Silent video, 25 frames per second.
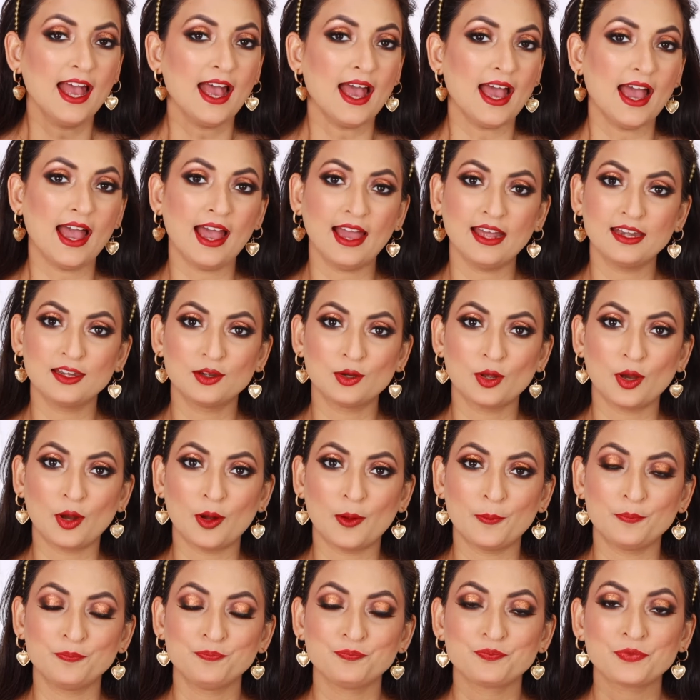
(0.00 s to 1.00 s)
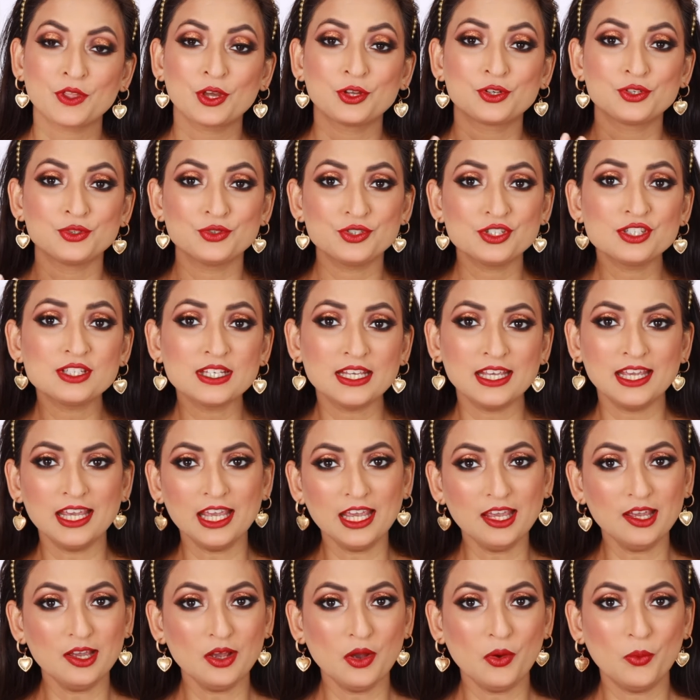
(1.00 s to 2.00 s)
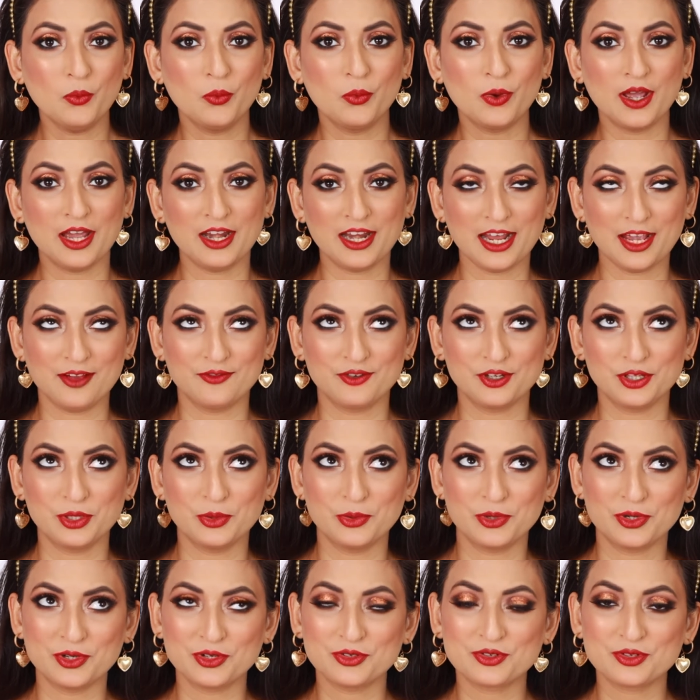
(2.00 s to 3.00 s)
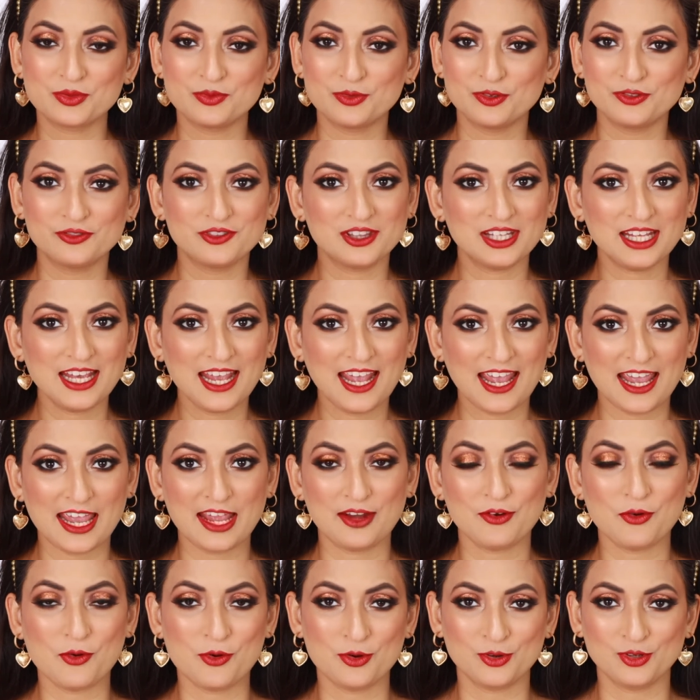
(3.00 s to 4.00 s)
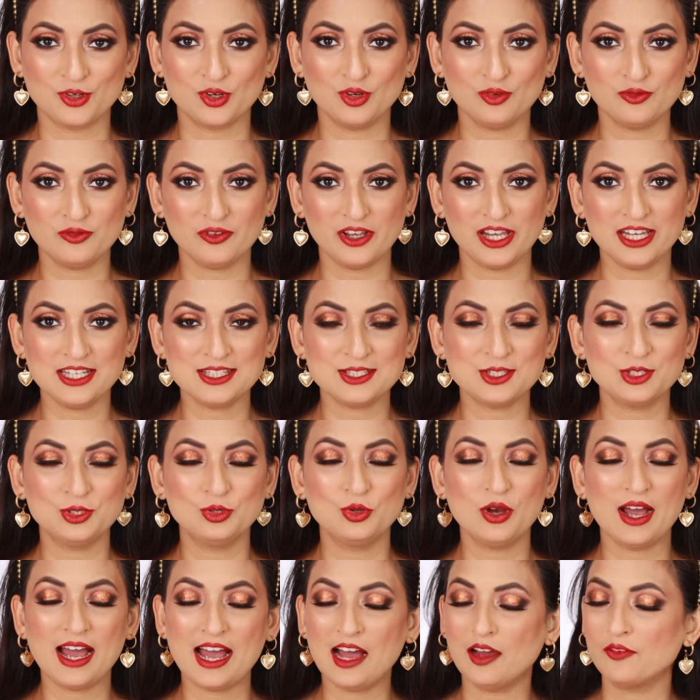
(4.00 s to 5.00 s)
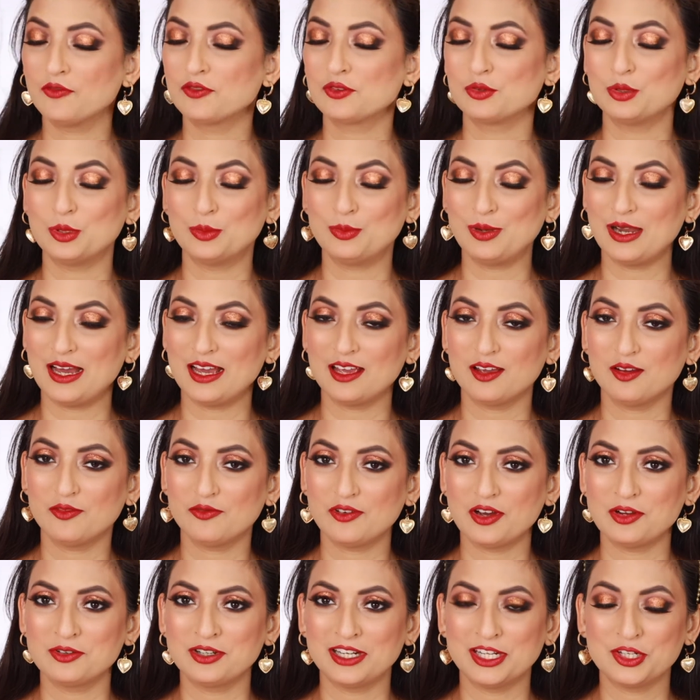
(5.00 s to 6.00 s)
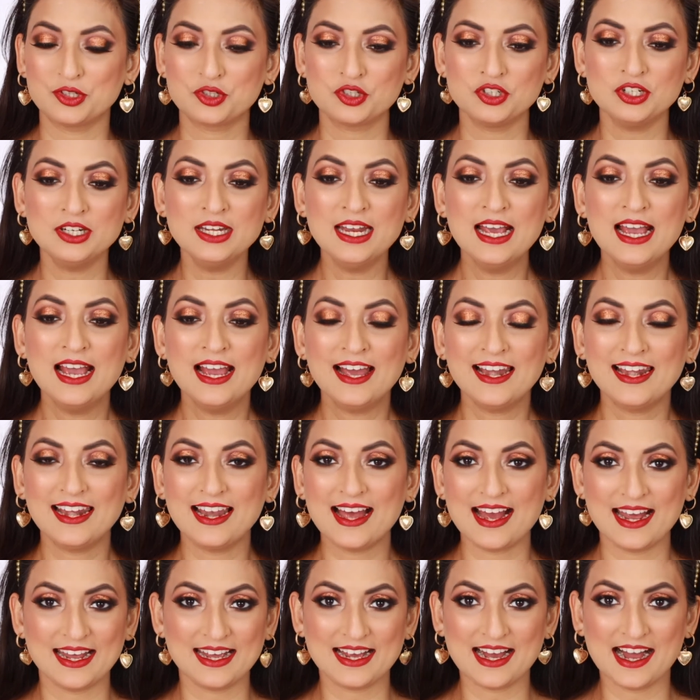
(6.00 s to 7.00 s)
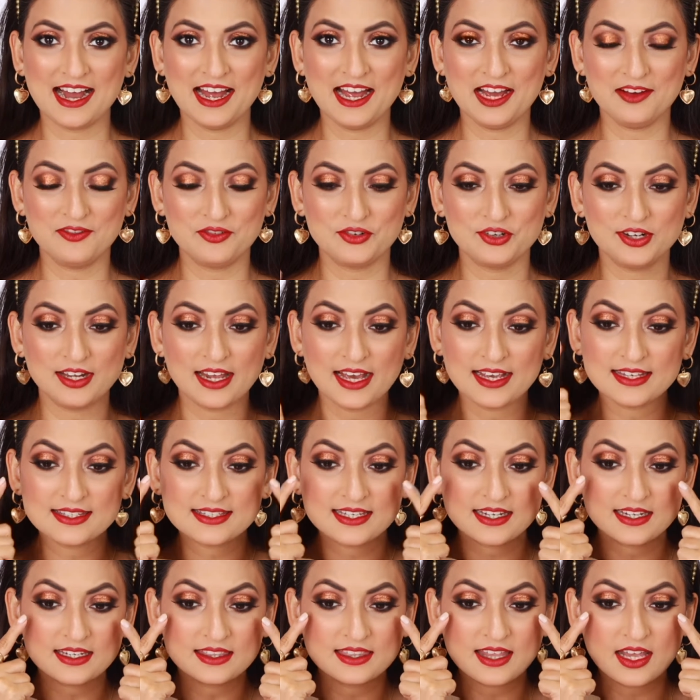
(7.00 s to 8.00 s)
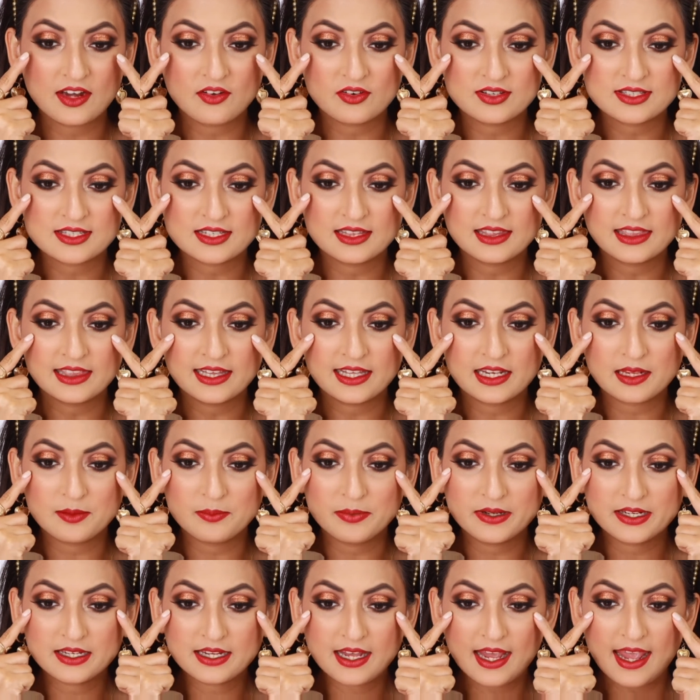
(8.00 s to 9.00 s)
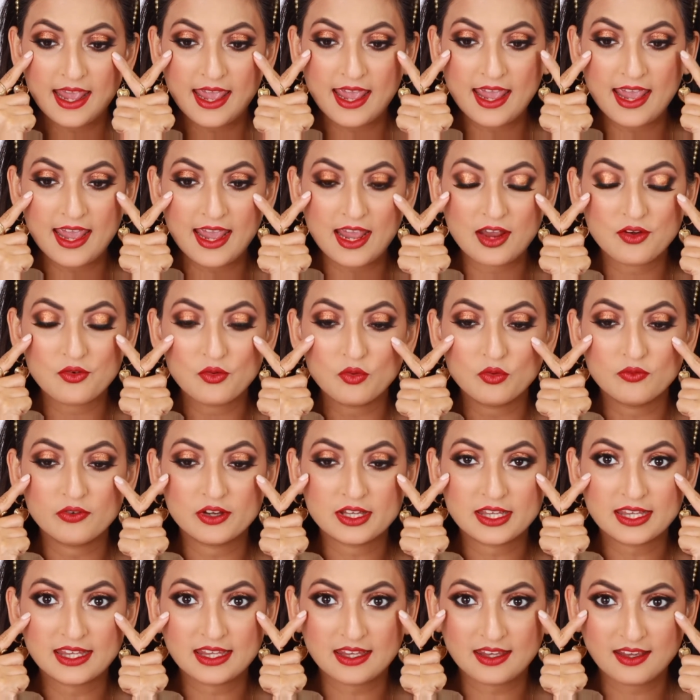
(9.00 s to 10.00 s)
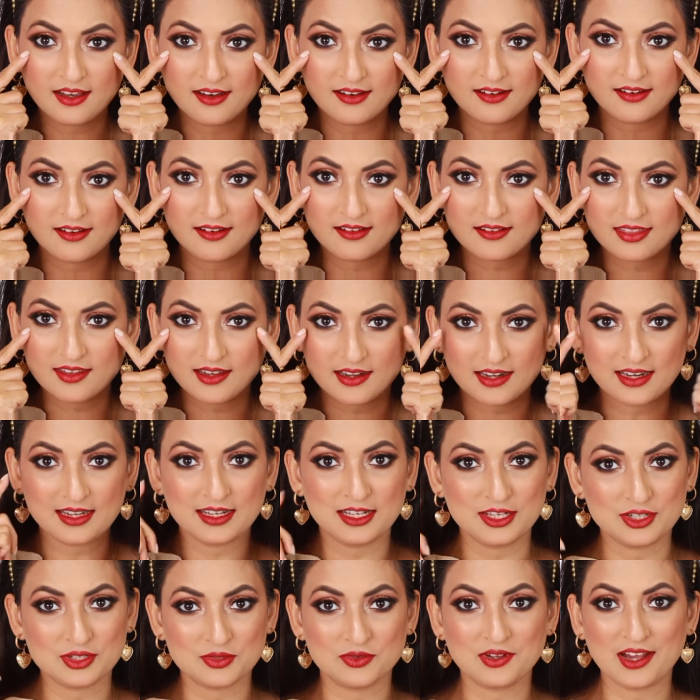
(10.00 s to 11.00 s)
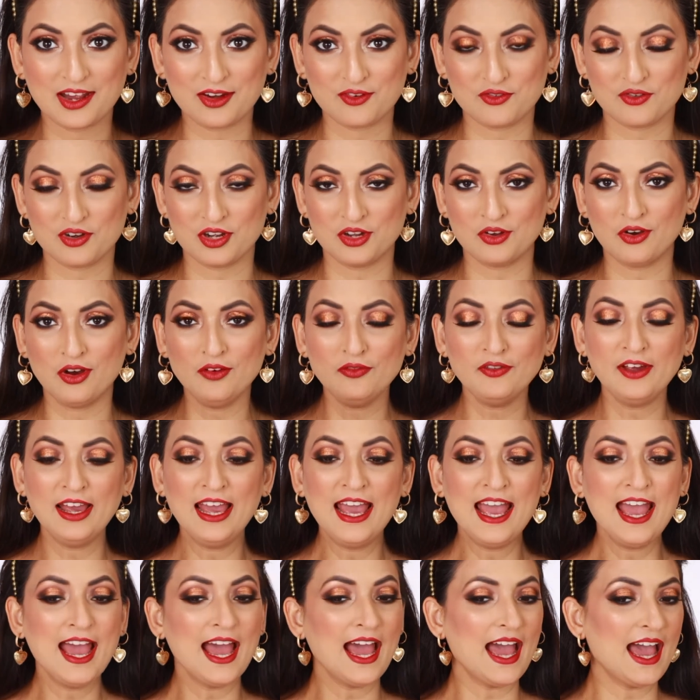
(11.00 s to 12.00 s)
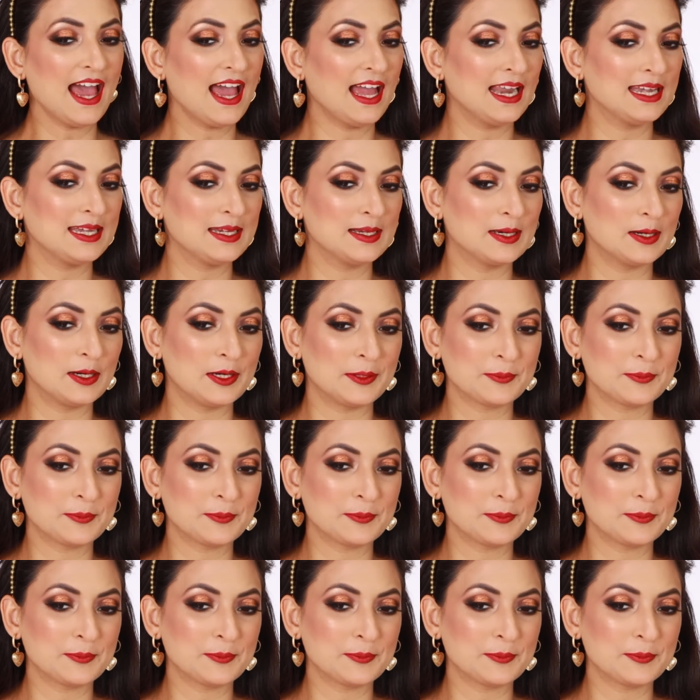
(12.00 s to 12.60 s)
And to see wherever you want to remove the hair on your face, you have to apply a foundation. Like I have realized that there is a little bit hair over here that I need to get rid of, and